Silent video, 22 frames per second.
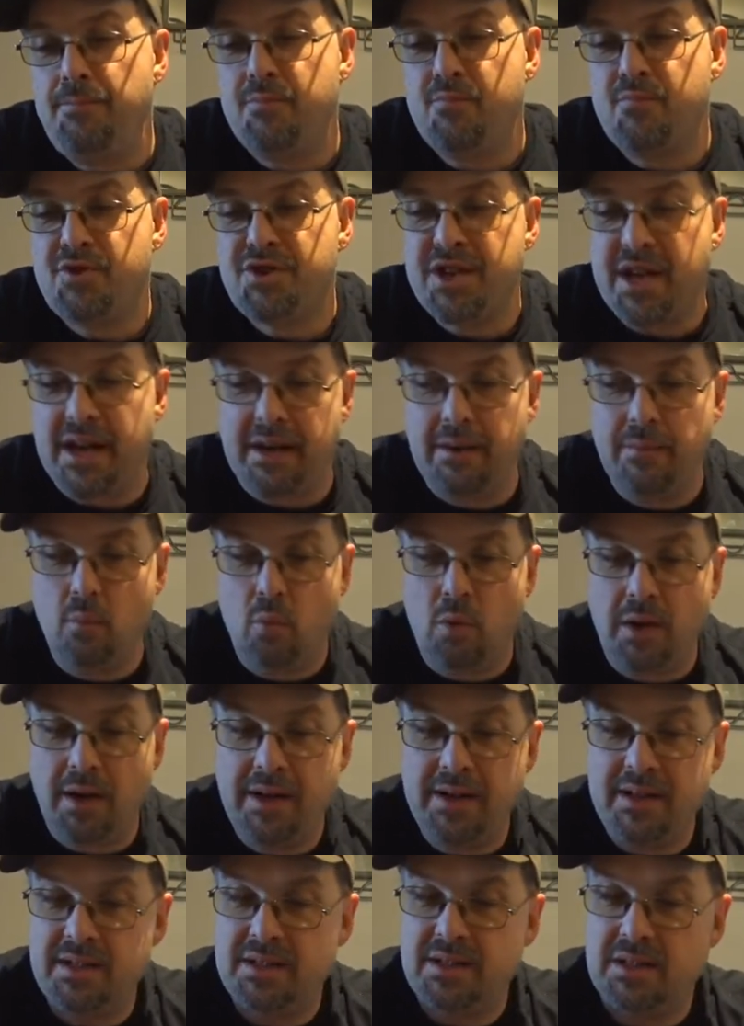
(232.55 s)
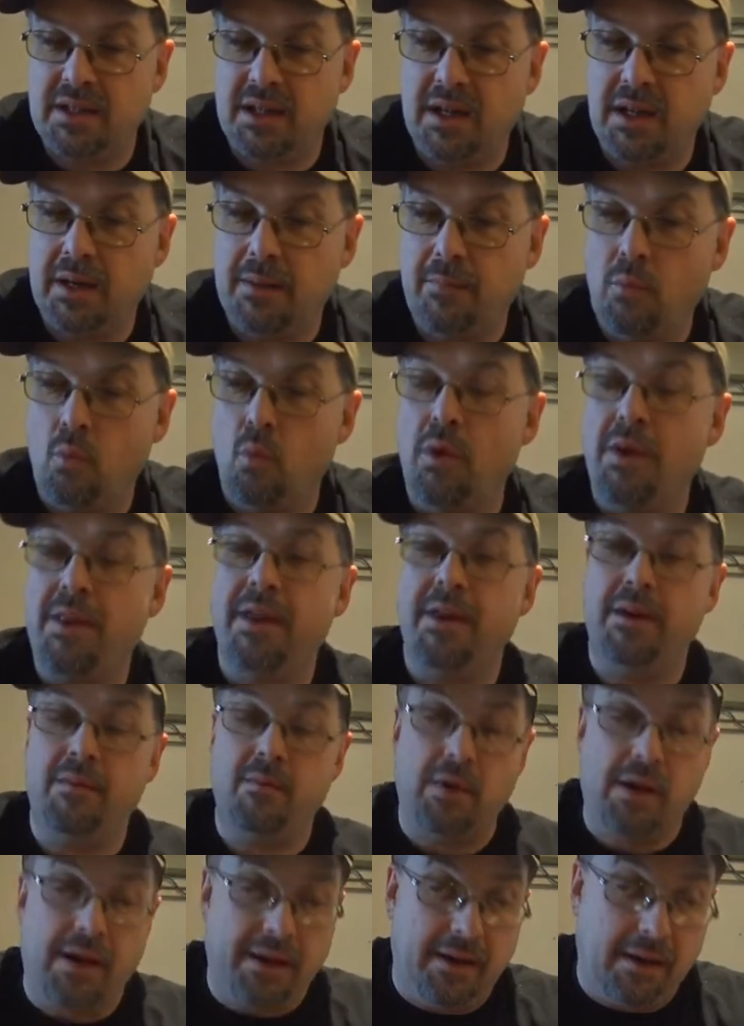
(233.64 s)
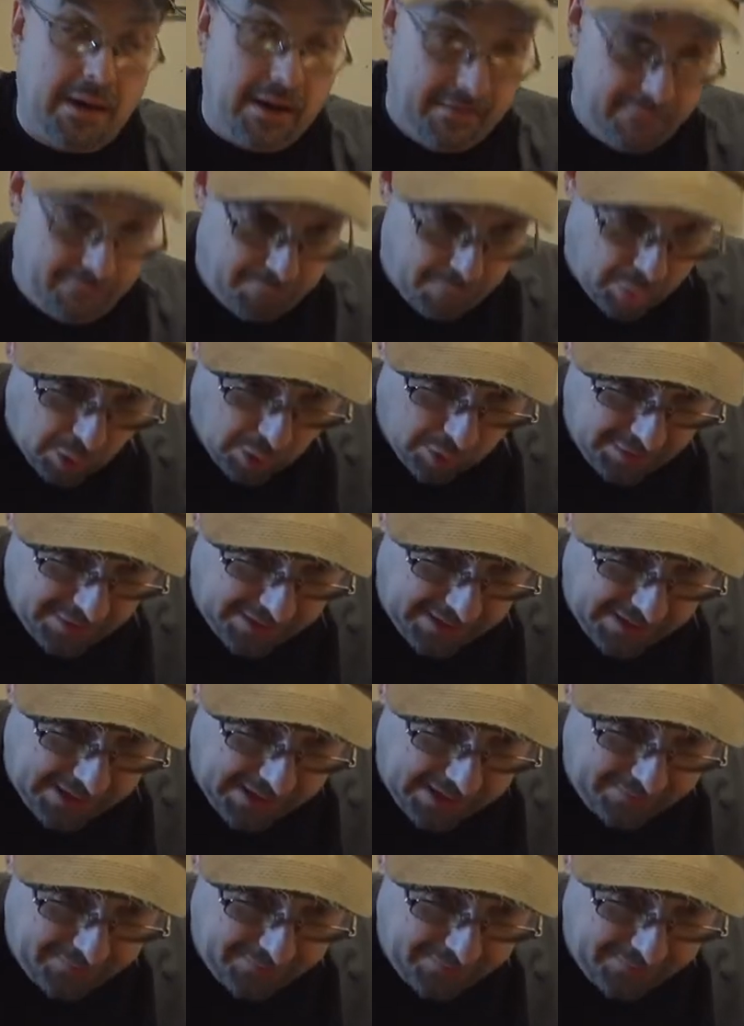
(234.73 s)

Second wise, one that I borrowed. I